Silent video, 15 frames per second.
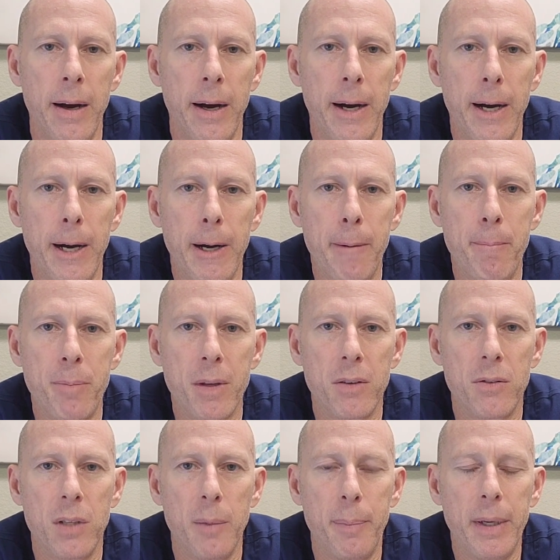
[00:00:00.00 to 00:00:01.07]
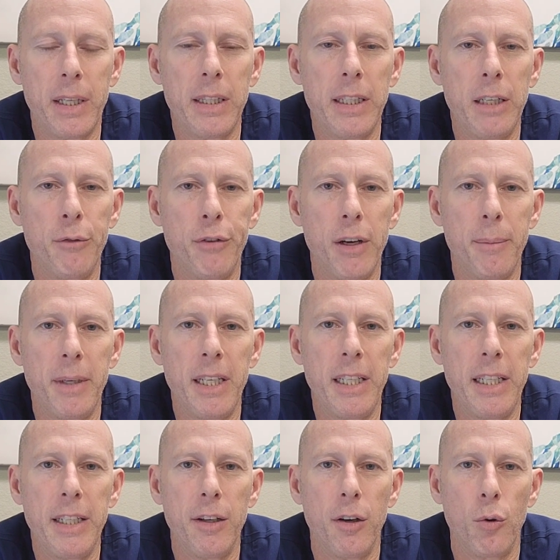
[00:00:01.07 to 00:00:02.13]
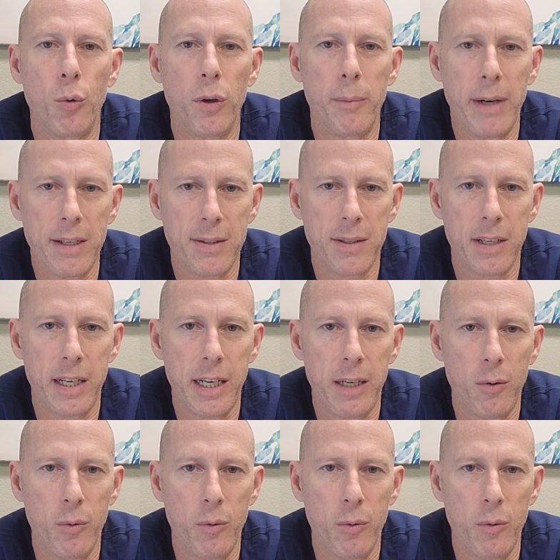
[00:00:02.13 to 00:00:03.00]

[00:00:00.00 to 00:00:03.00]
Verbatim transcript: Um, typically, if I'm eating a ribeye steak,